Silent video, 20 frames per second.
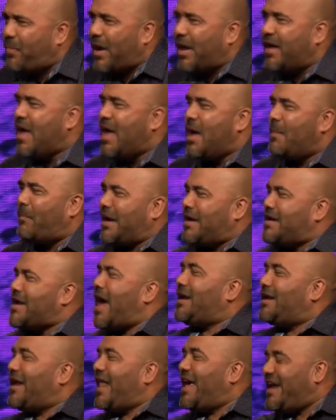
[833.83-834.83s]
by, by
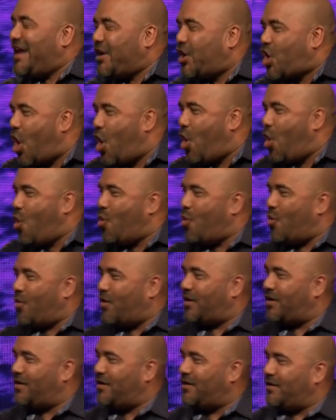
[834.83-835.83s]
not letting go.
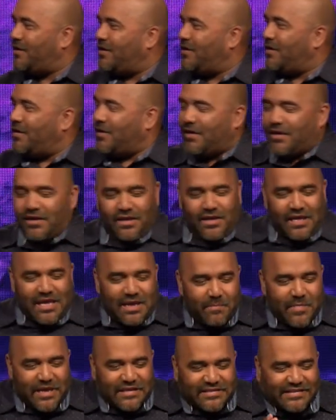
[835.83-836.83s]
He
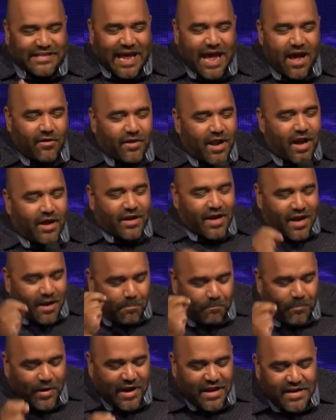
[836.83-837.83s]
missed out on
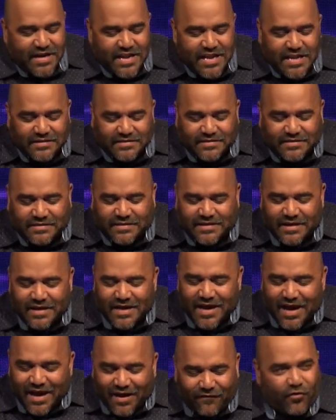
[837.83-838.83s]
abundance
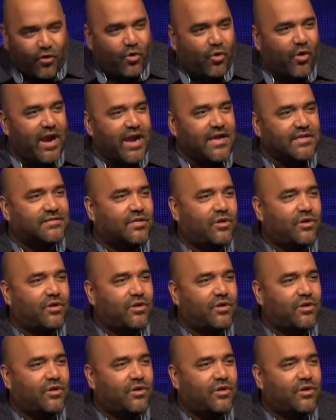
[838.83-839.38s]
of grace.